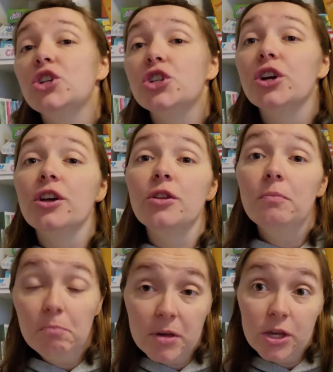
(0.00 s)
should
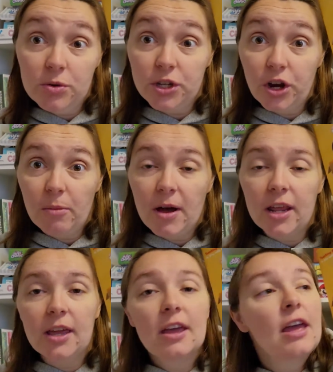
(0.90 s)
be using our
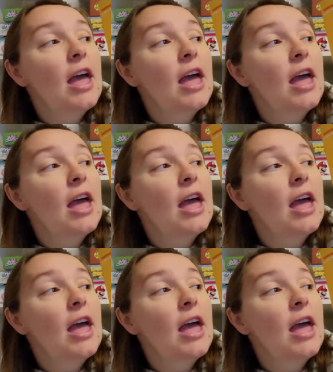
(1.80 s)
money.